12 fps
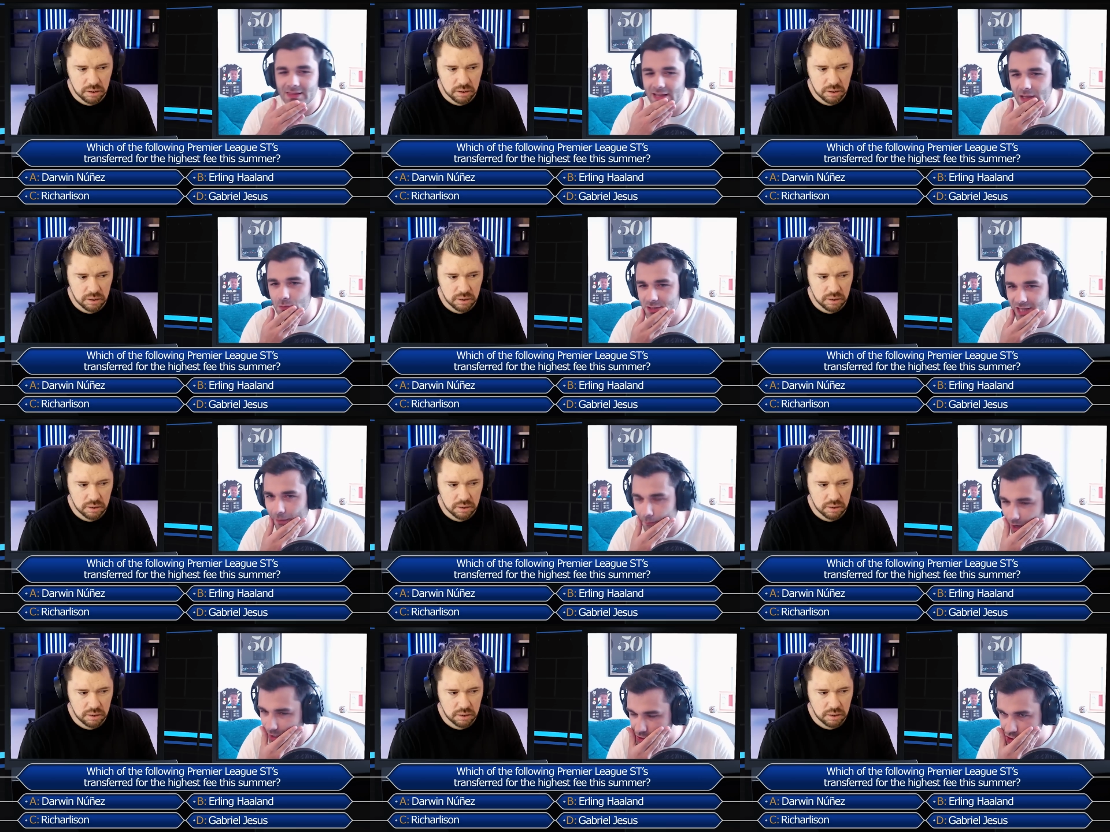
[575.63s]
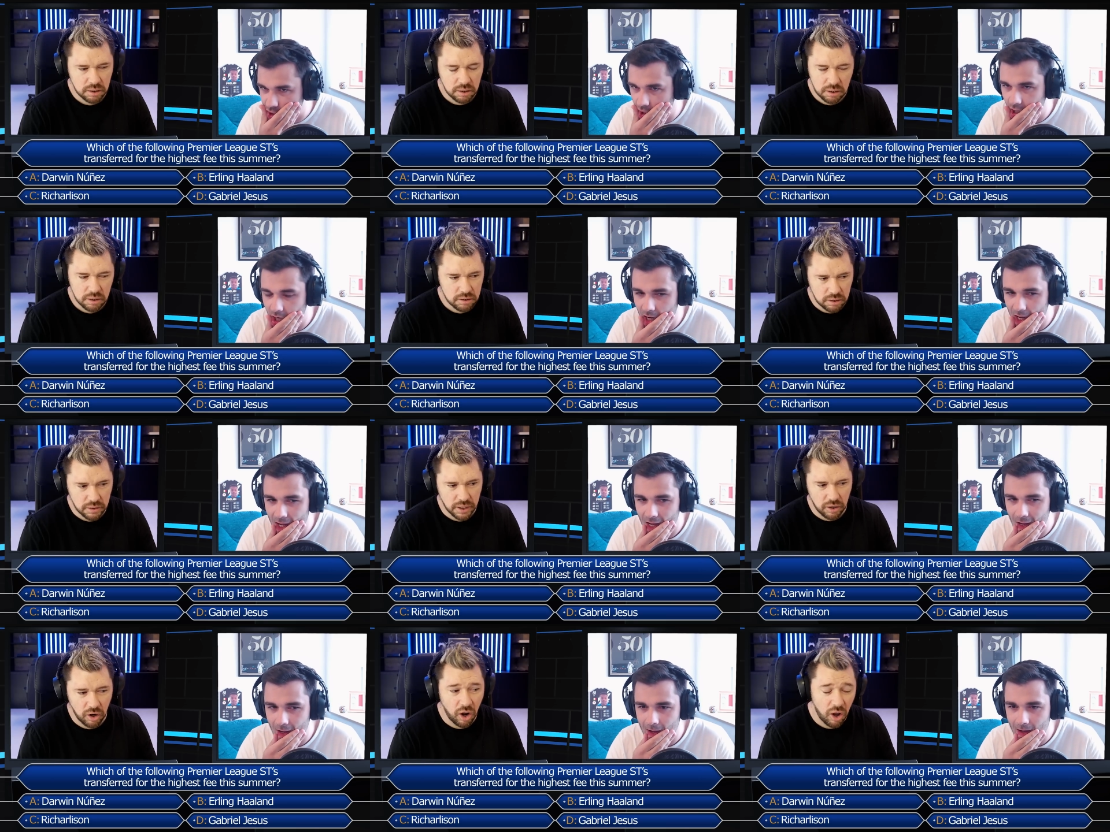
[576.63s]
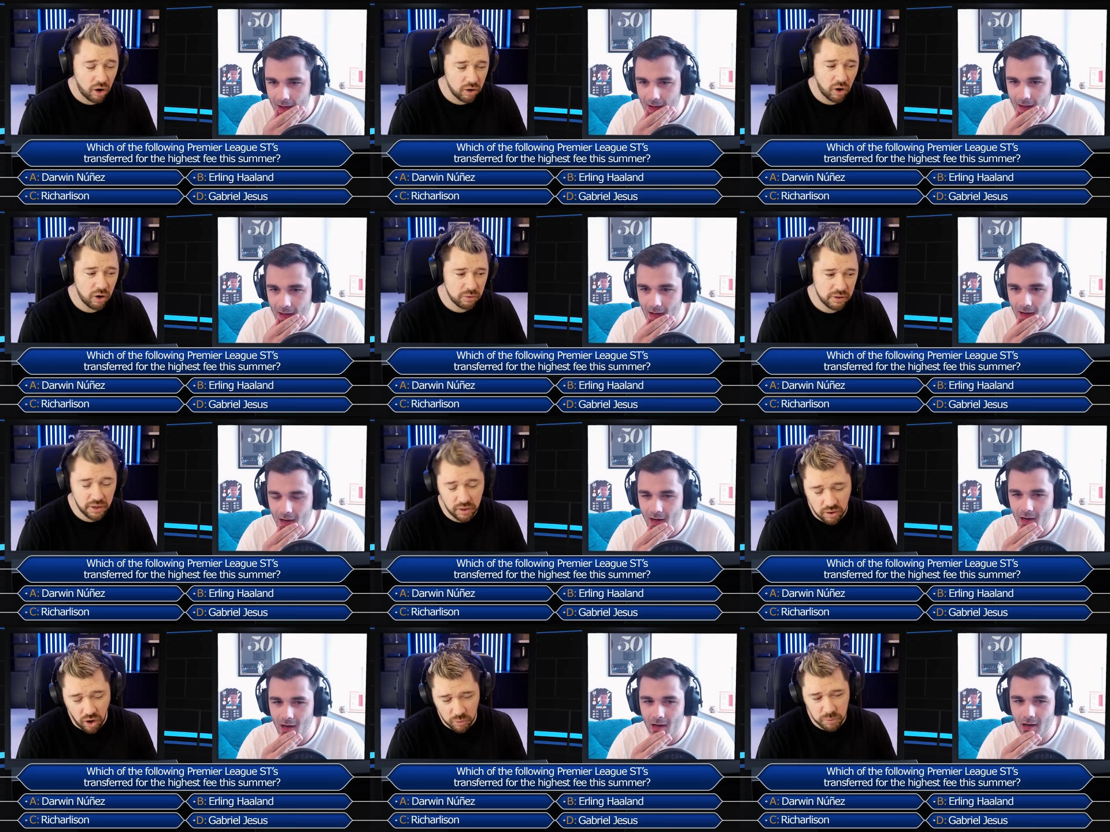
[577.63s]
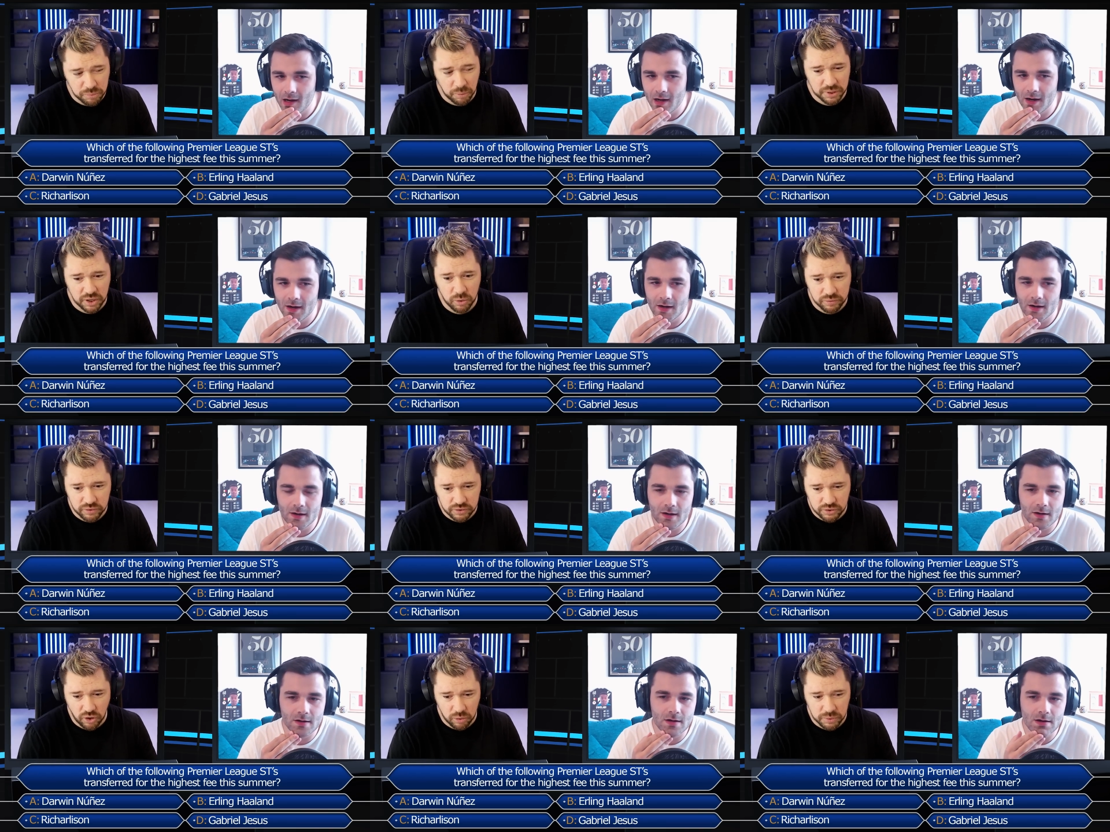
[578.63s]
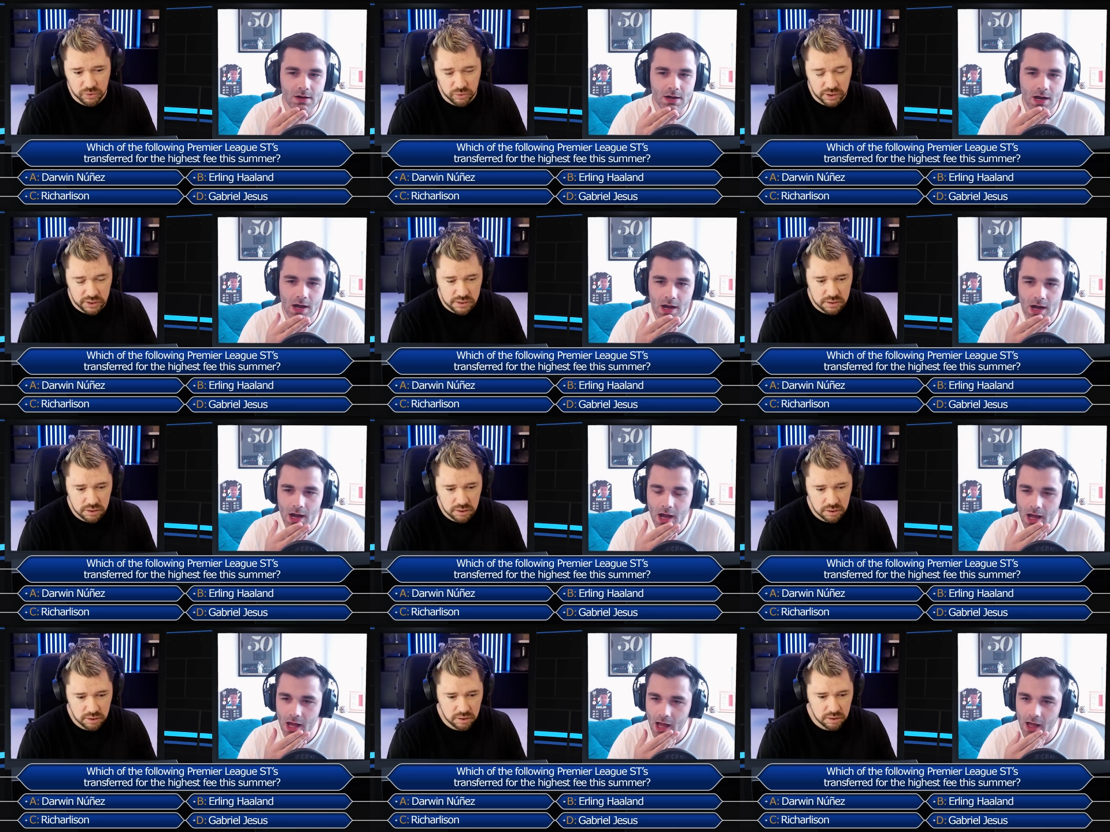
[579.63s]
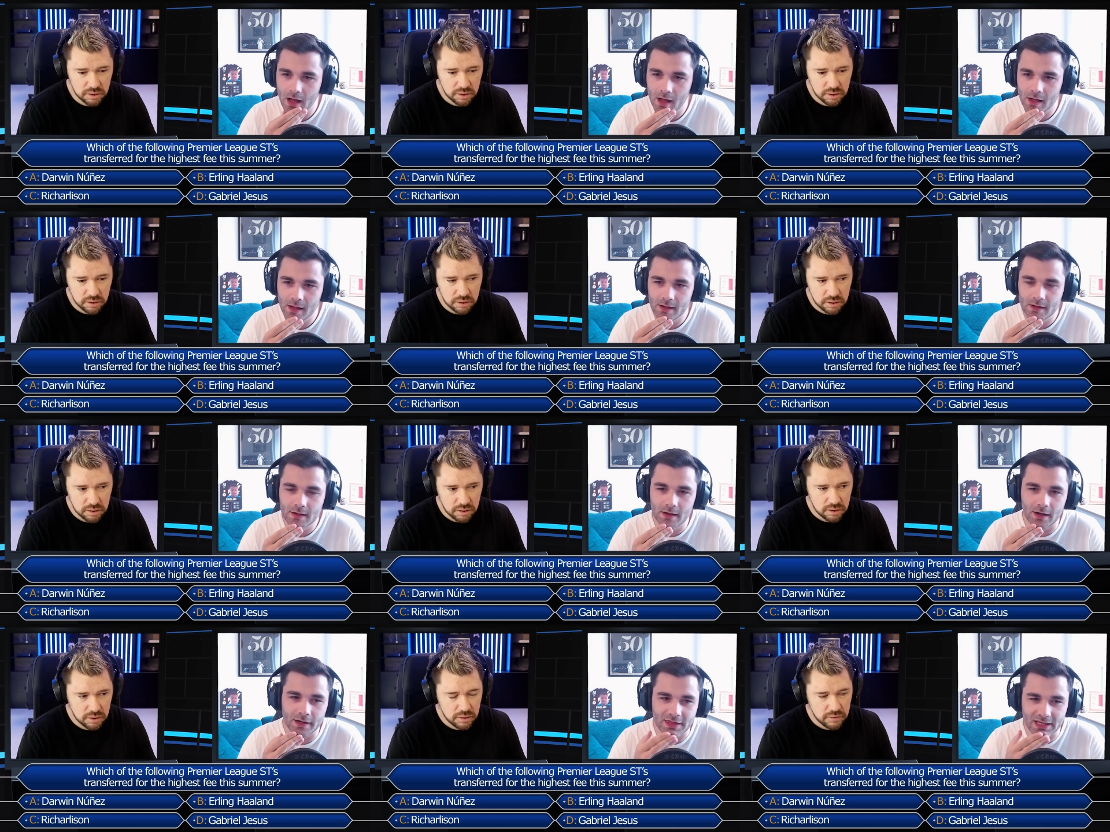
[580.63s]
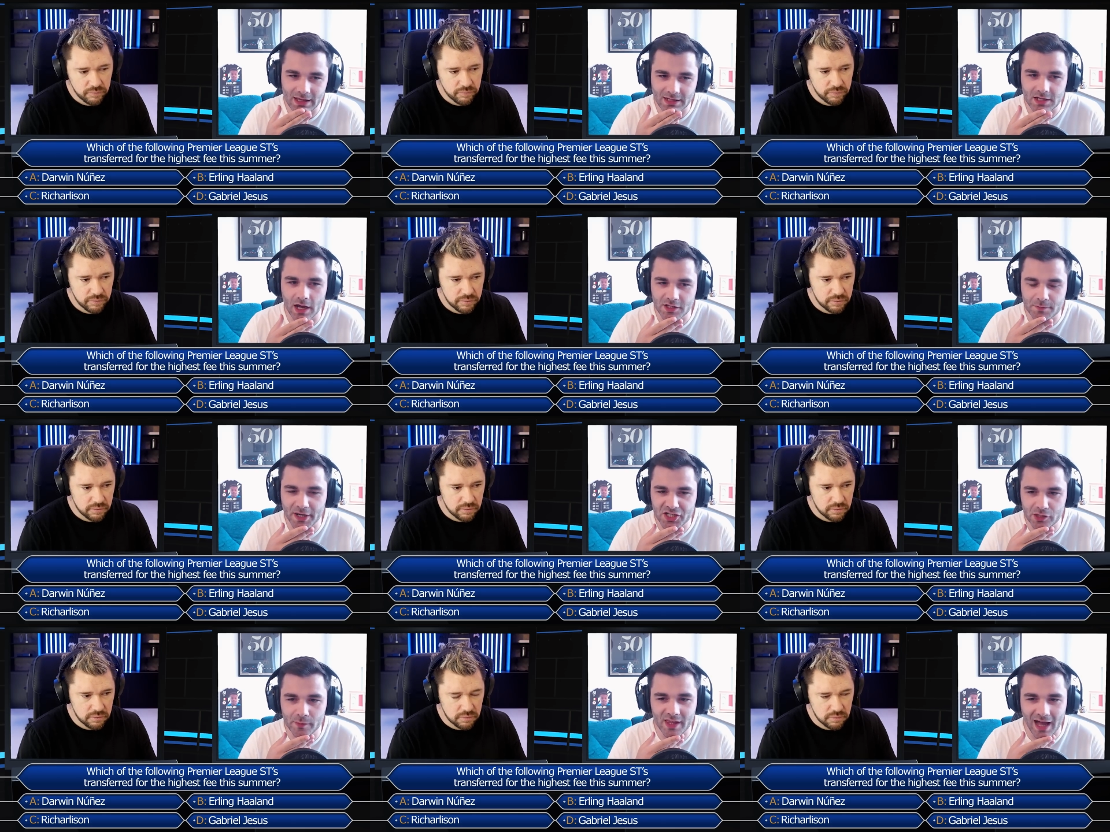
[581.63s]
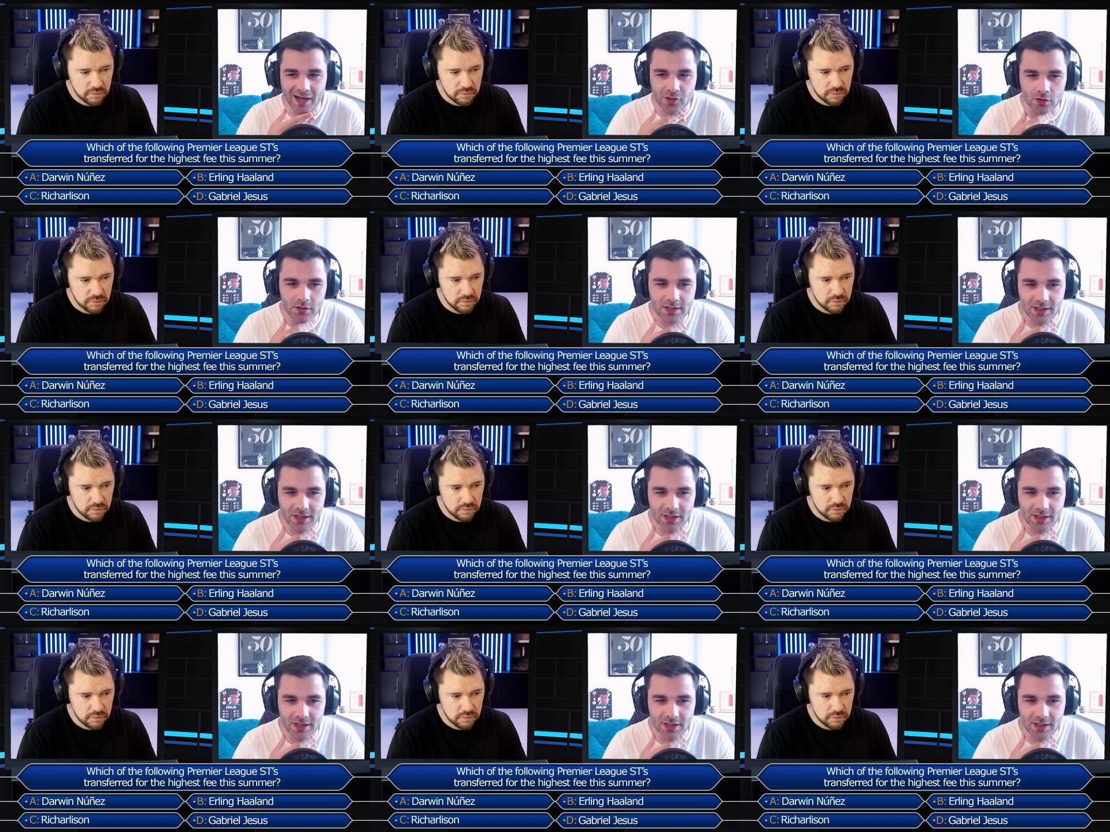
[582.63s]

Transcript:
Speaker 1: think it was that much.
Speaker 2: Okay, I would probably go with Darwin Nunez.
Speaker 1: I think that's, especially with add-ons,